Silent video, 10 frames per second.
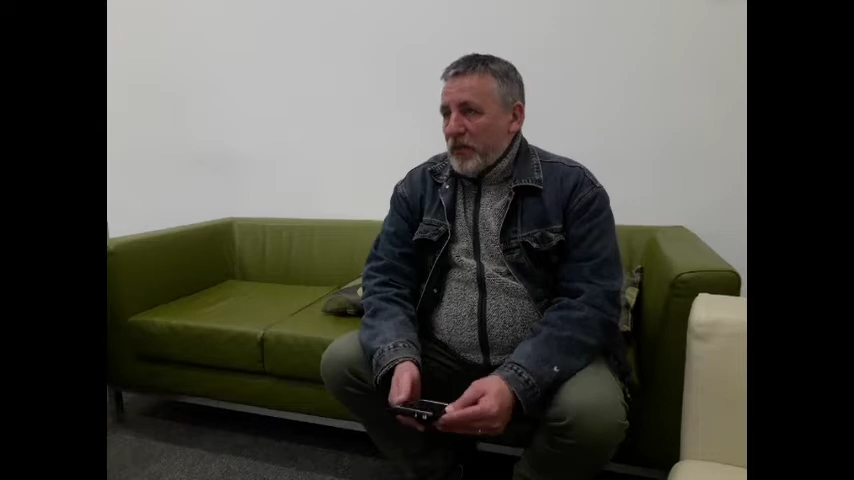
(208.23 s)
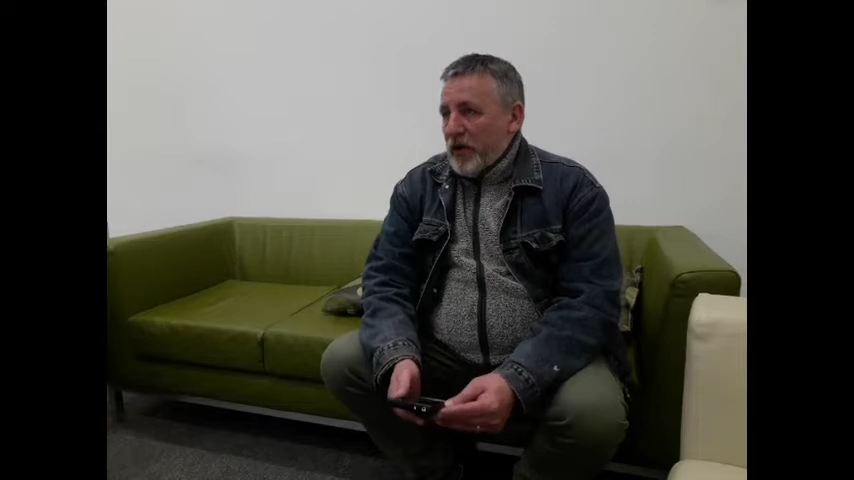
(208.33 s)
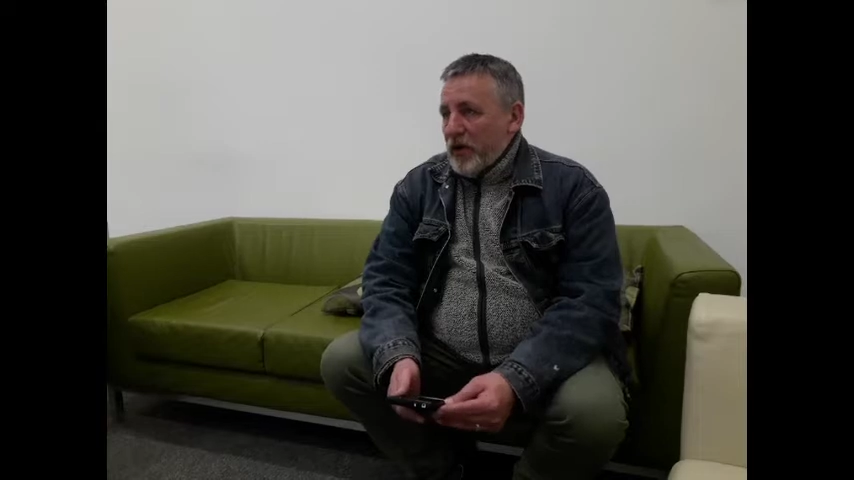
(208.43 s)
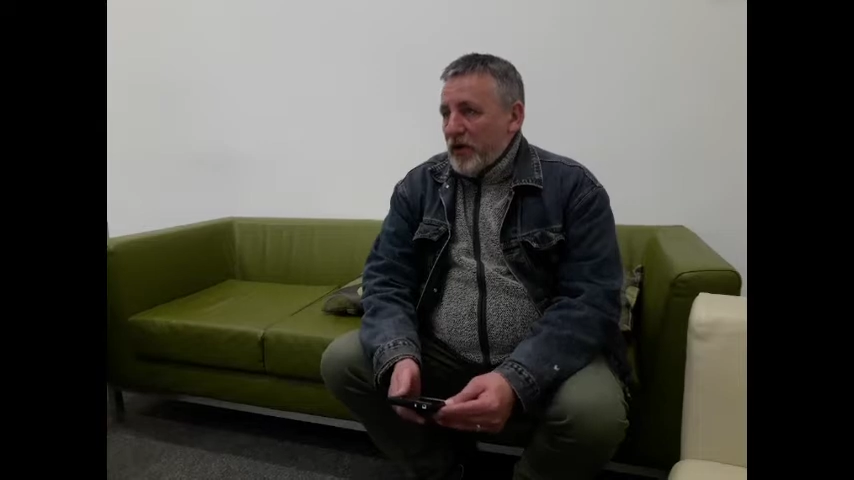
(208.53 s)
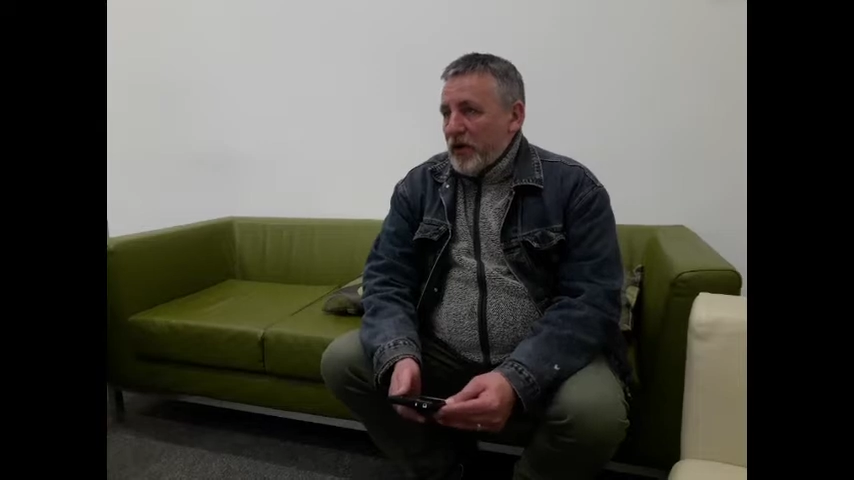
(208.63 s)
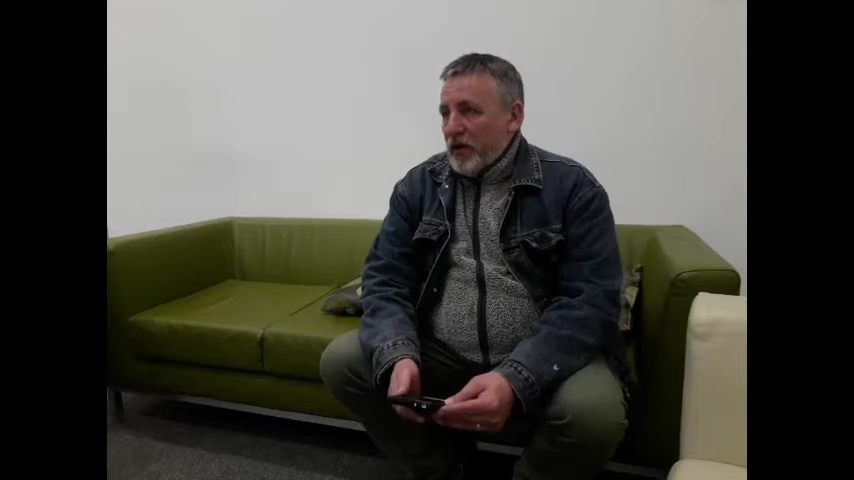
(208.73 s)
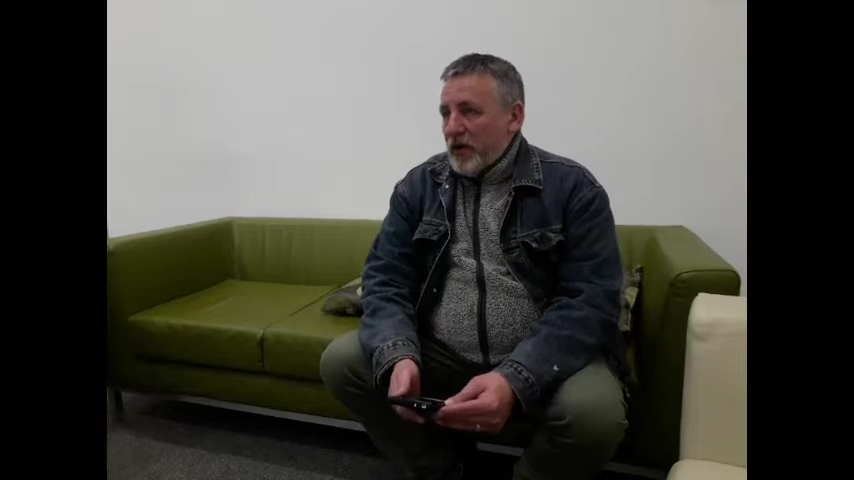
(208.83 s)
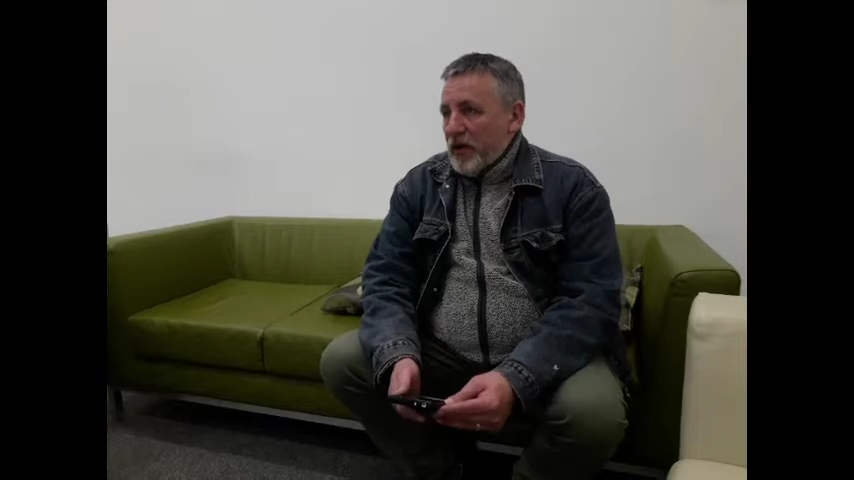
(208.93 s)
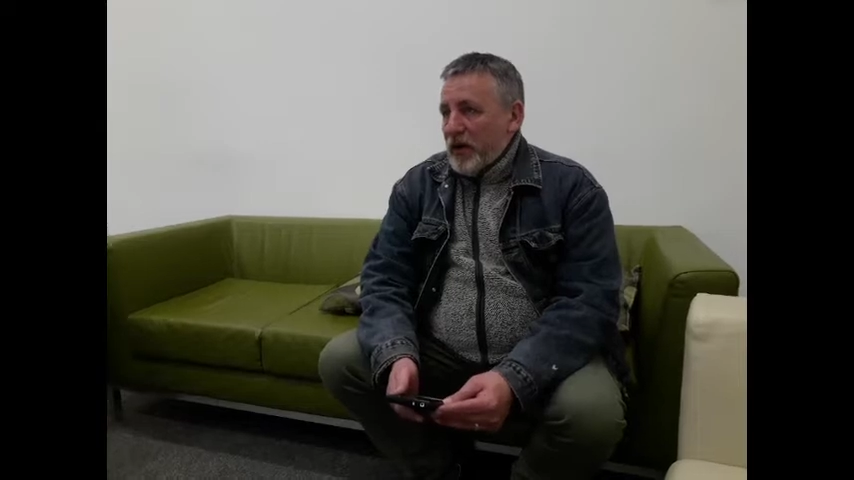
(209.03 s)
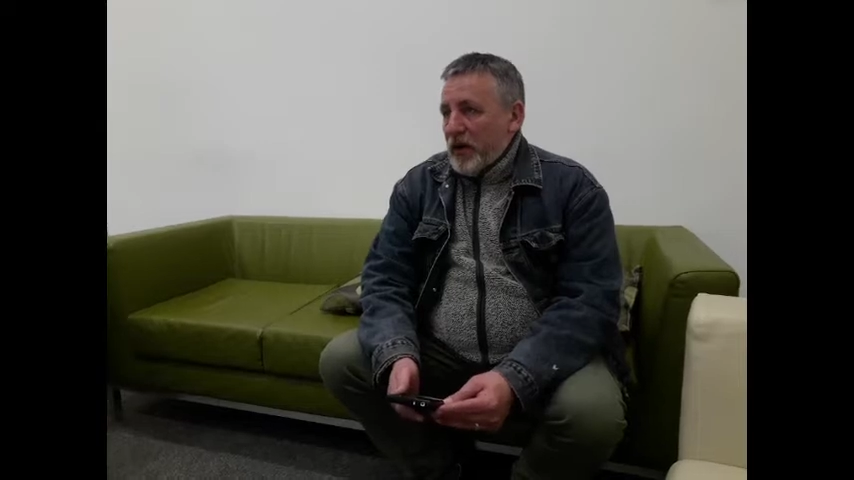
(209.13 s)

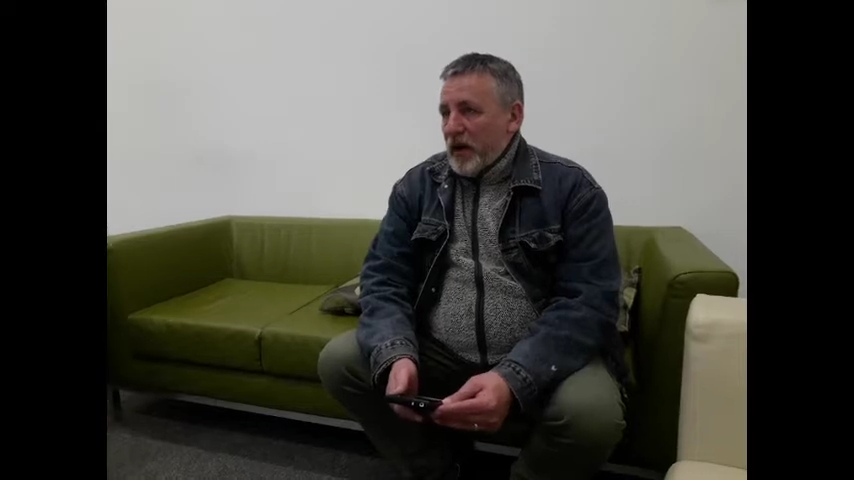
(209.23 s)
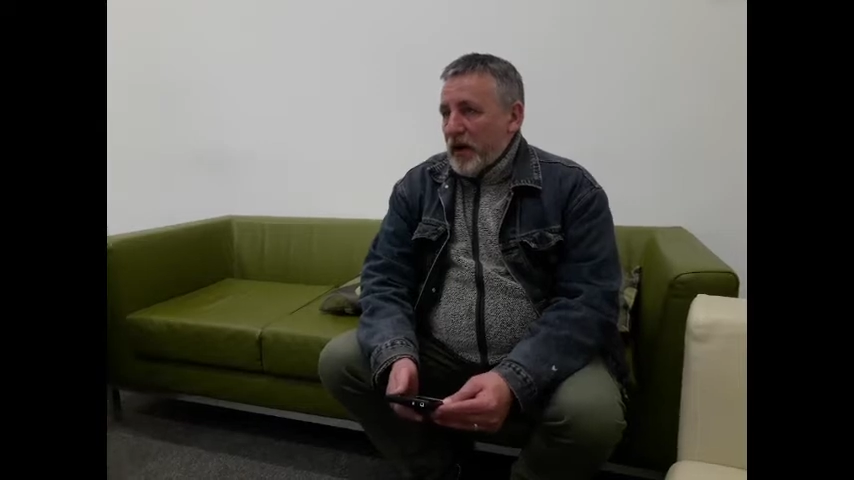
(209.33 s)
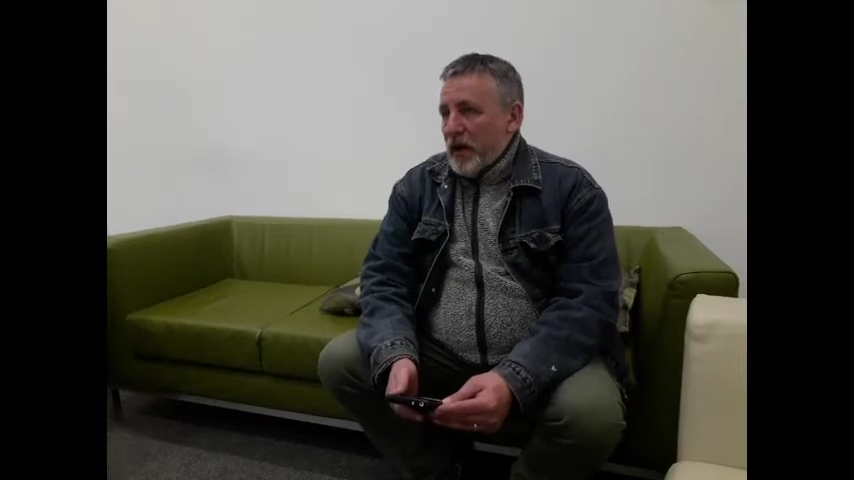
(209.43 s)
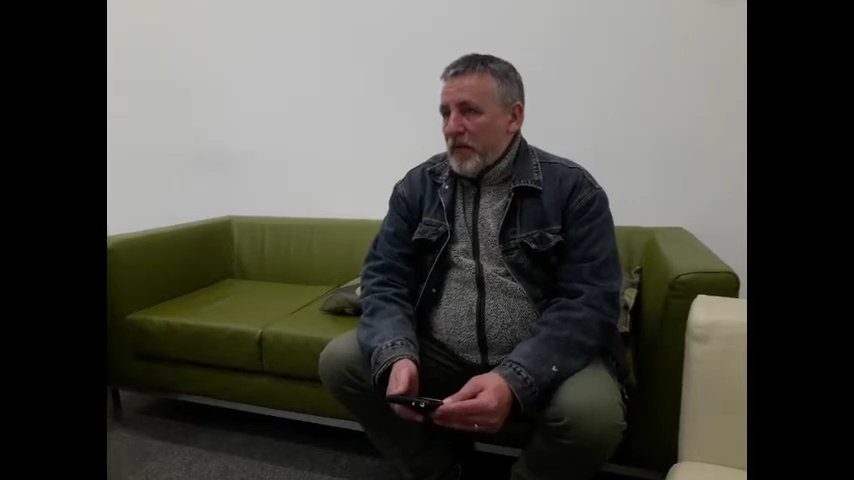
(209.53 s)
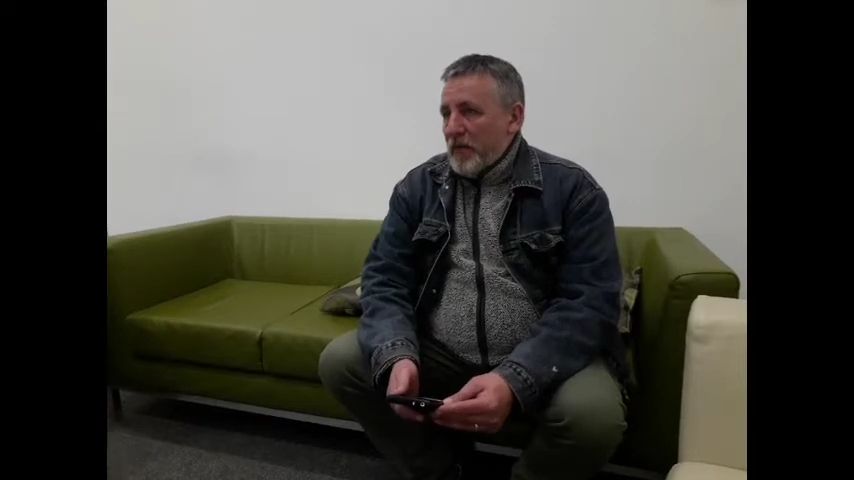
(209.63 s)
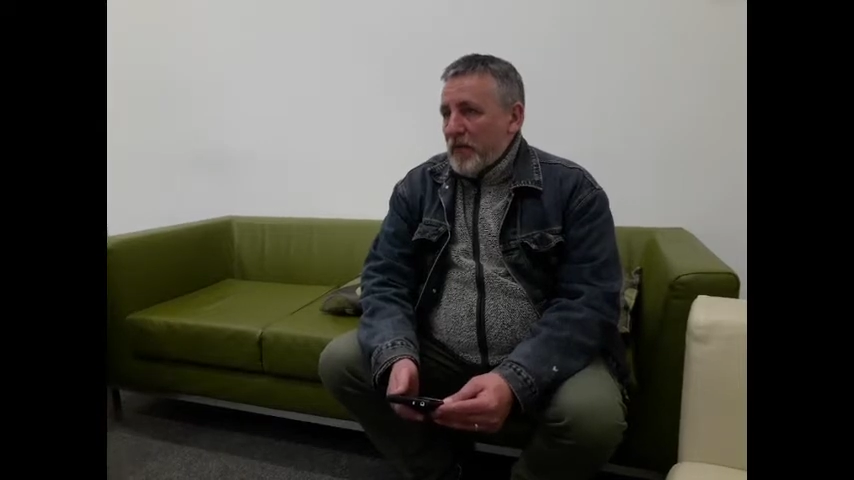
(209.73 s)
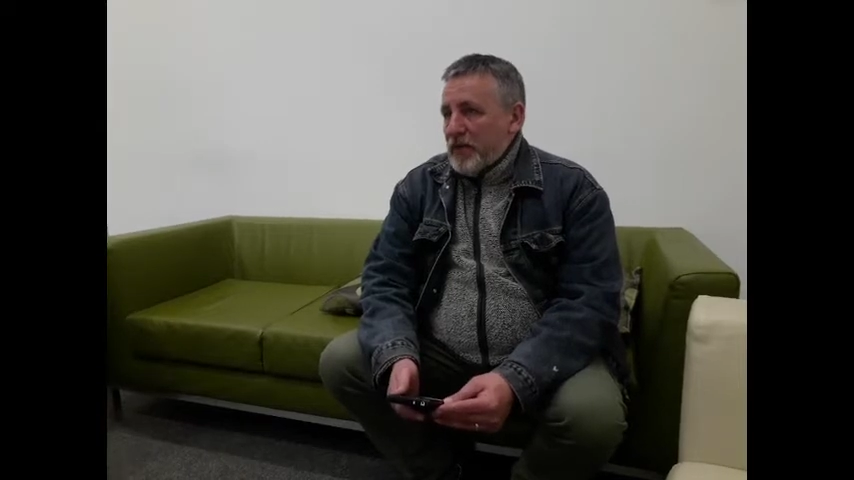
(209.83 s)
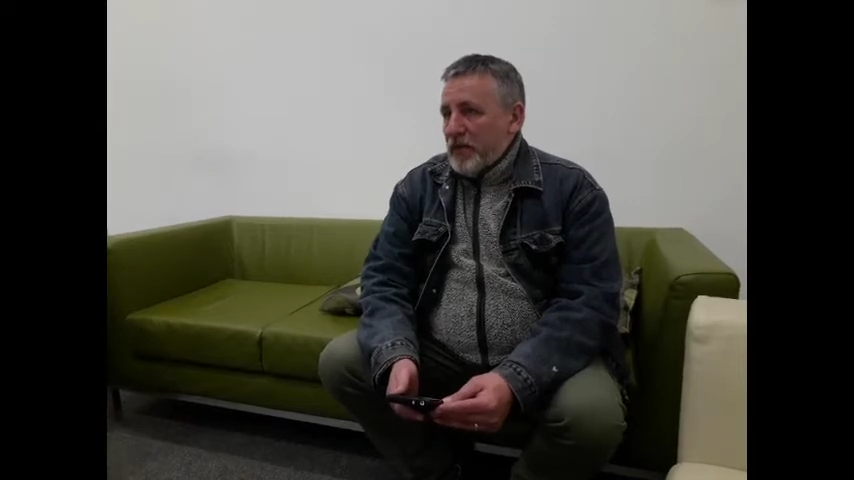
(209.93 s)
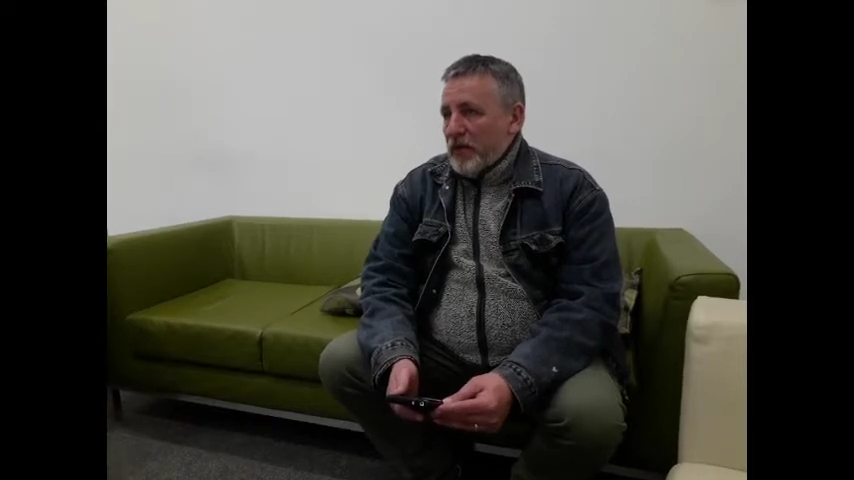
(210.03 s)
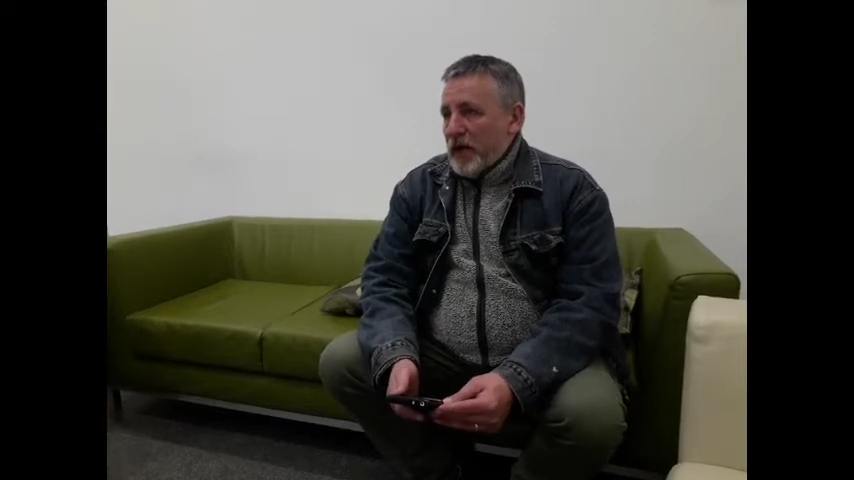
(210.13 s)
pre-order
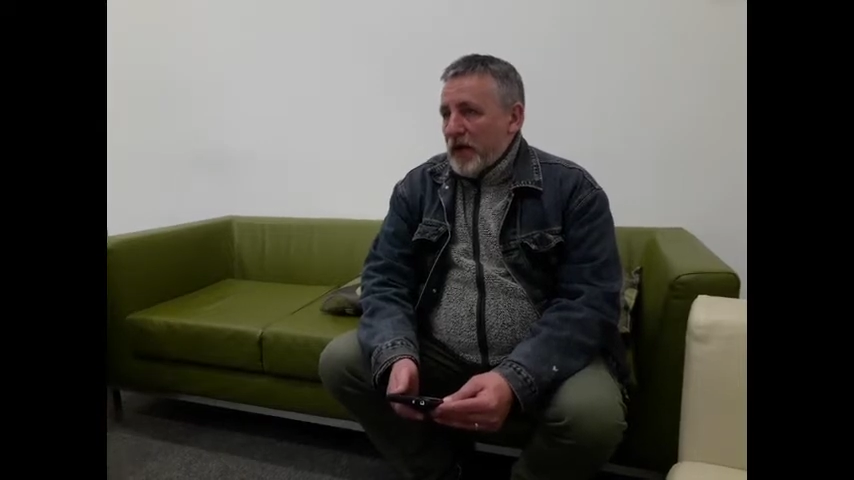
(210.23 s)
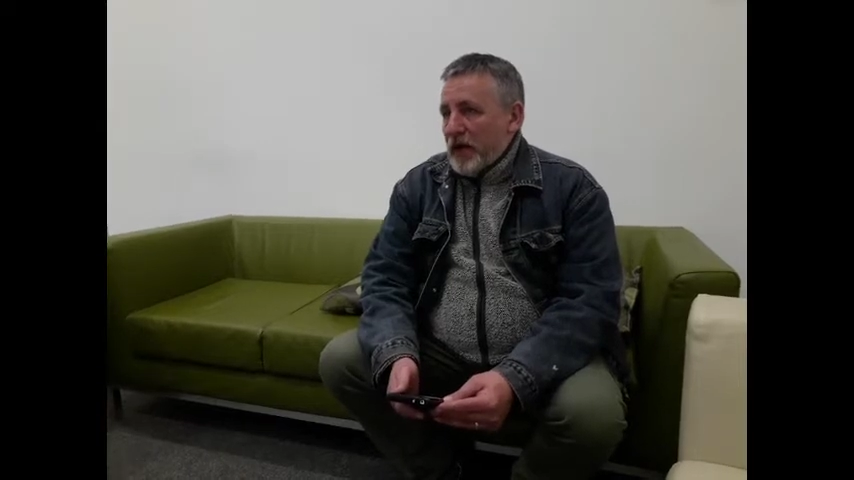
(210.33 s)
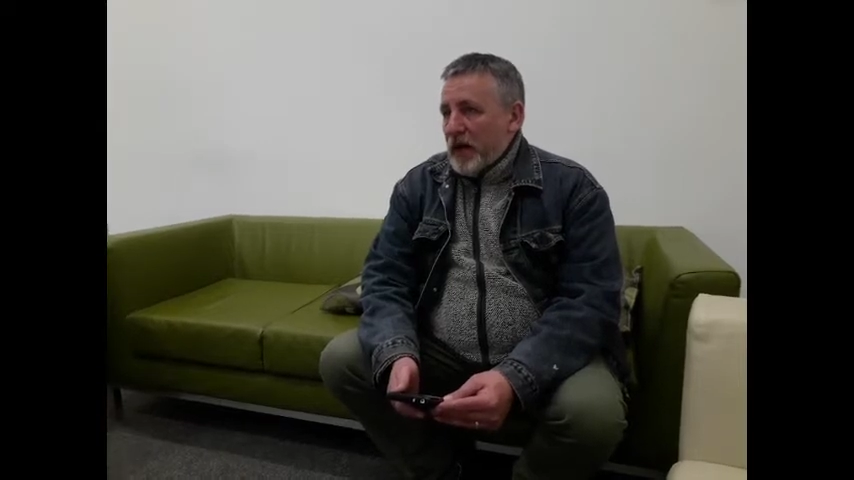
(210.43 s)
so that